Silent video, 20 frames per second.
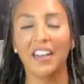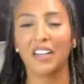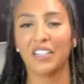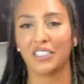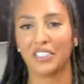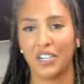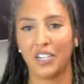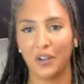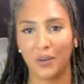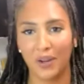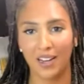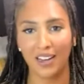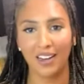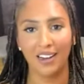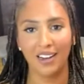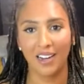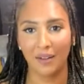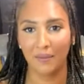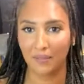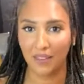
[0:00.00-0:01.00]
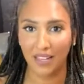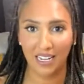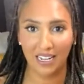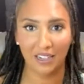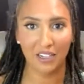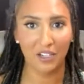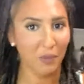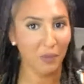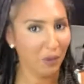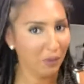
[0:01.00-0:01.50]
So
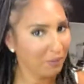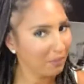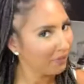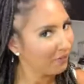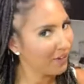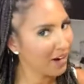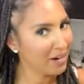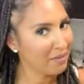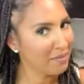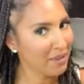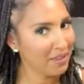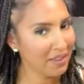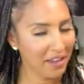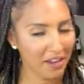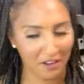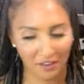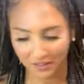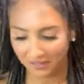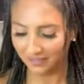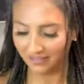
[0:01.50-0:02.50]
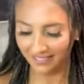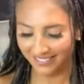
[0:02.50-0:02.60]
that you won't find me there.